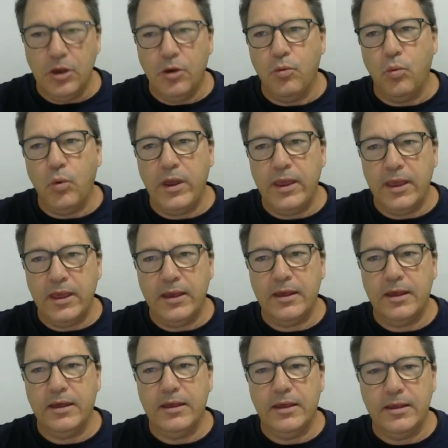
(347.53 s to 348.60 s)

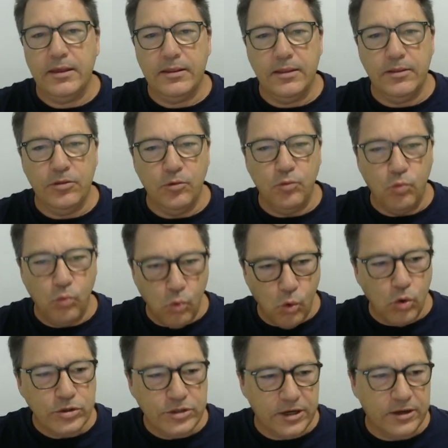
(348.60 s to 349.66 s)
where the
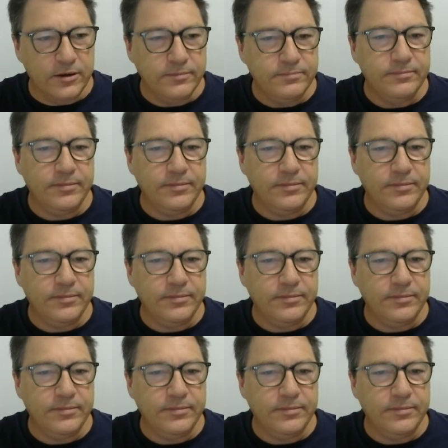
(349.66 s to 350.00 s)
water